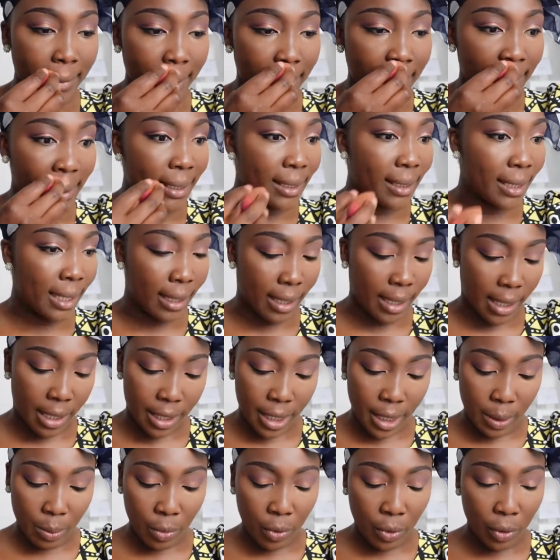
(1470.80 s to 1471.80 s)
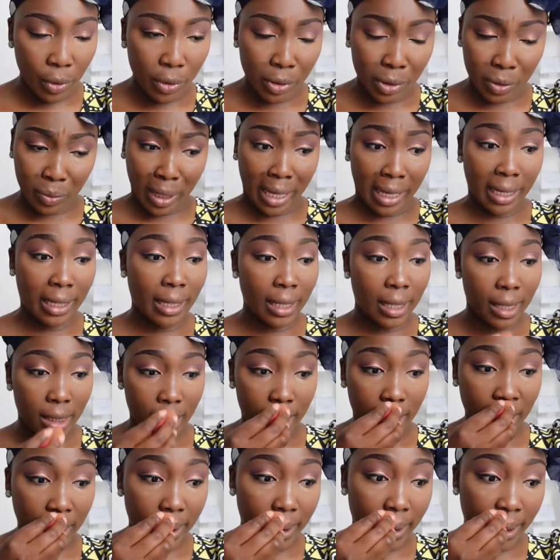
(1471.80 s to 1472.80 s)
listed anymore, so I guess
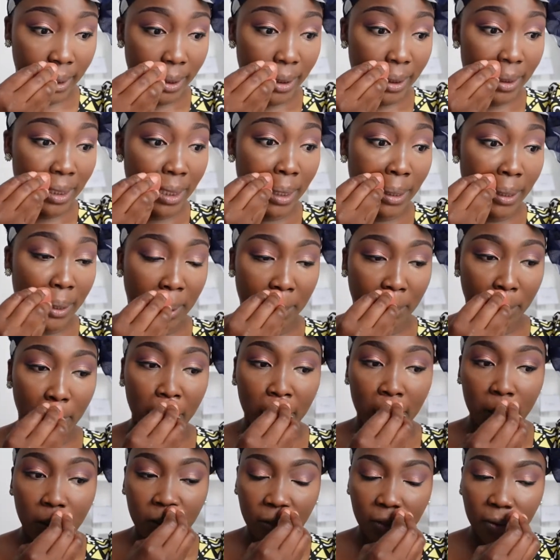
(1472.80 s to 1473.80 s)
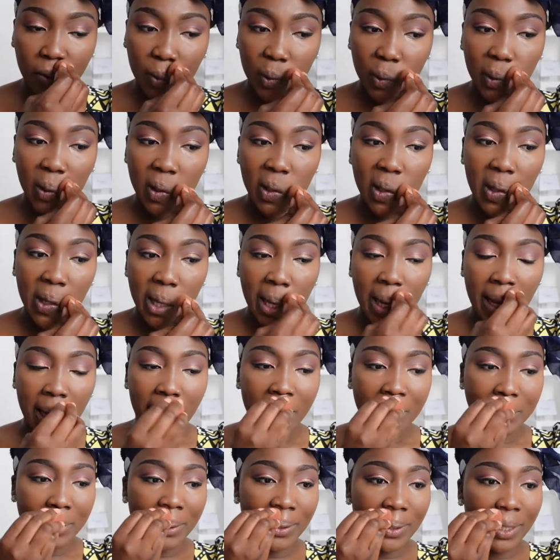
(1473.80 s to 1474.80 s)
they did take him off
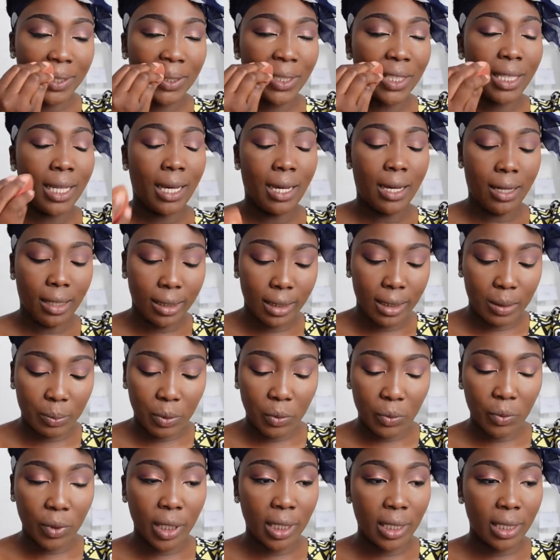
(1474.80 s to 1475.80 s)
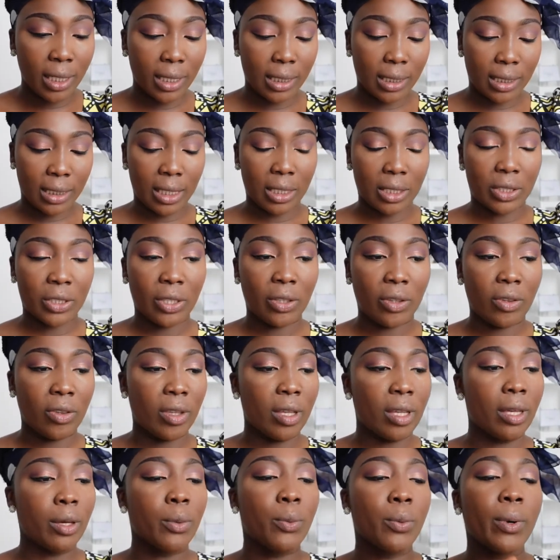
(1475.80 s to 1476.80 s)
because you can't be running such a
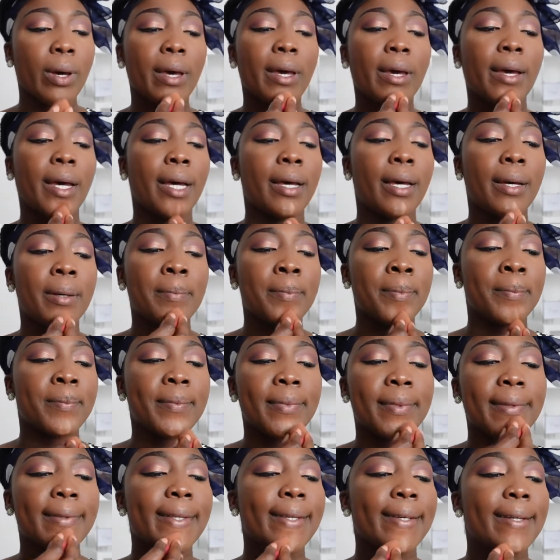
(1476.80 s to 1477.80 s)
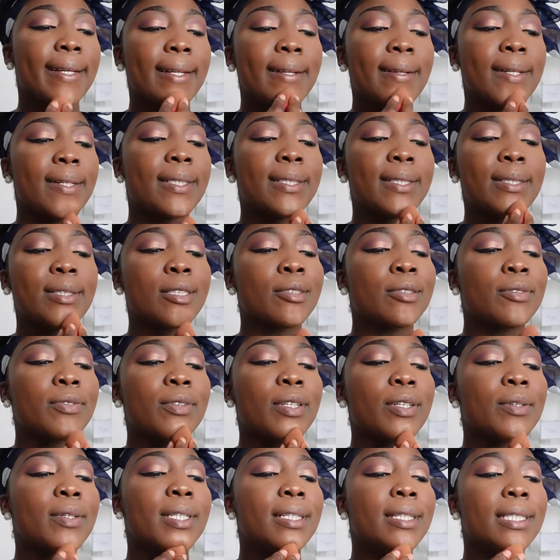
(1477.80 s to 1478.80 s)
thing where a lot of
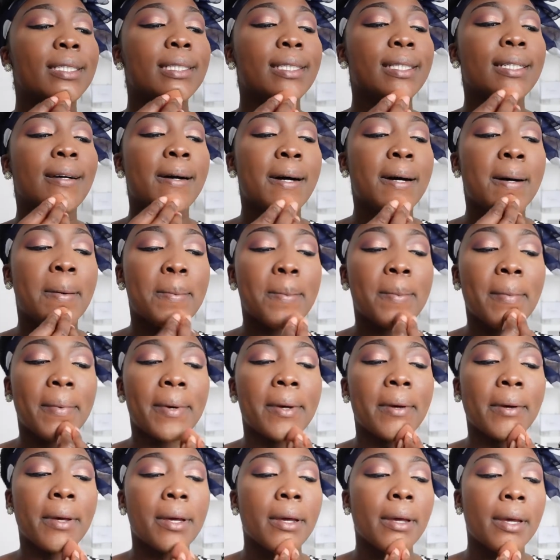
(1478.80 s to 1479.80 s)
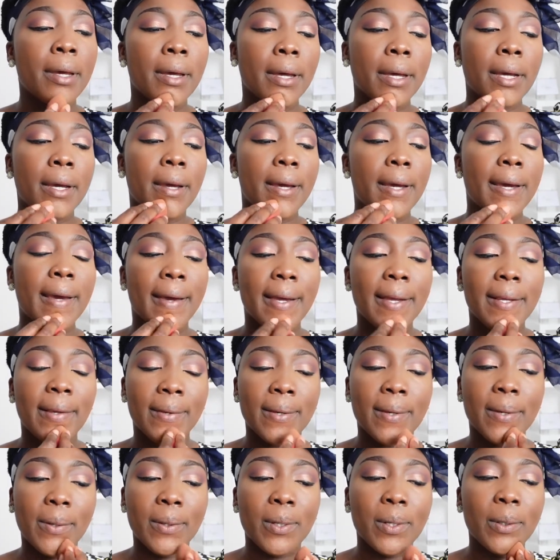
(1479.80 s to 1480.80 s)
foreigners come and
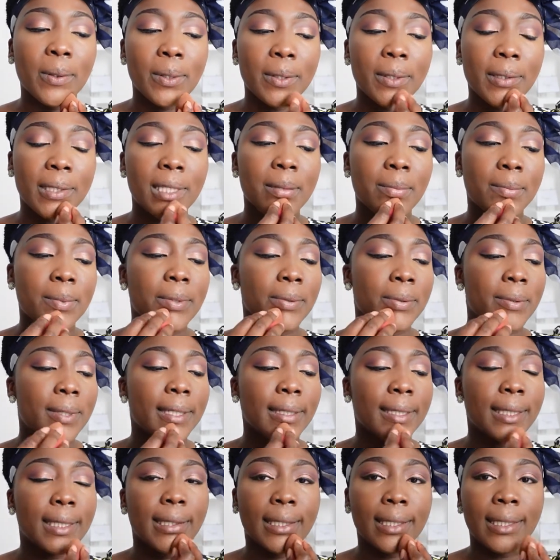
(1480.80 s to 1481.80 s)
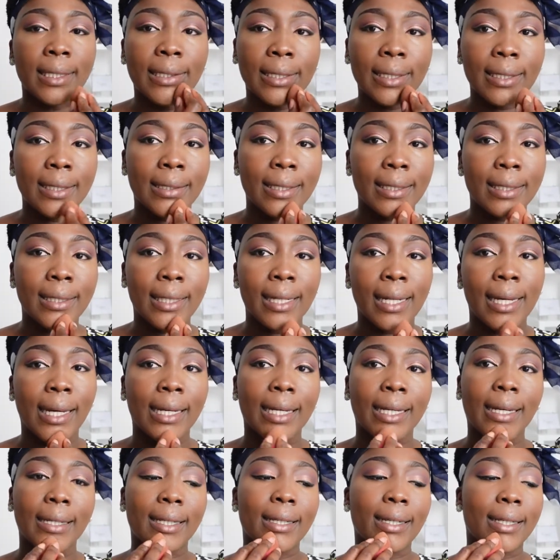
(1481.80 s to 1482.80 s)
you're going to be racist.
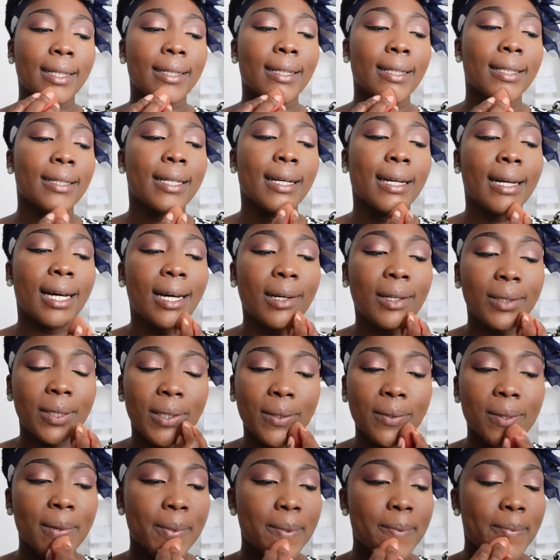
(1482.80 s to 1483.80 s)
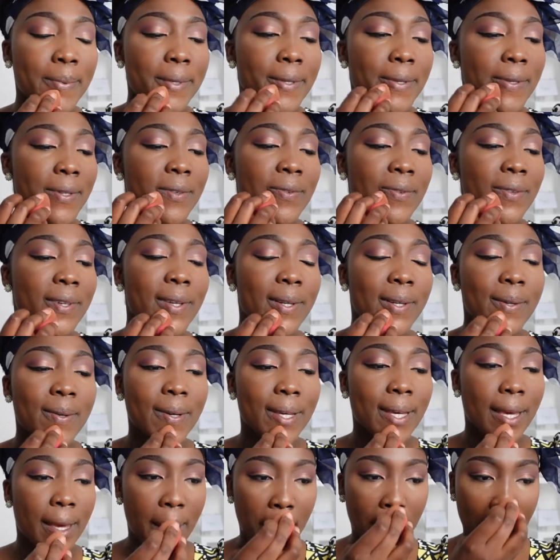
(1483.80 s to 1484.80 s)
Like, how do you want people to feel
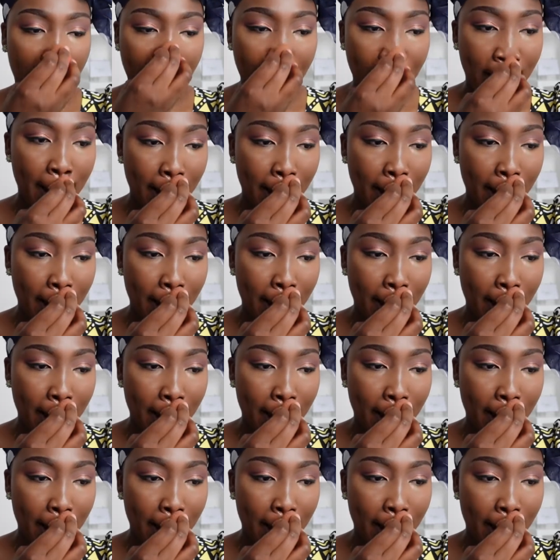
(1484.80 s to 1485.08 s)
okay?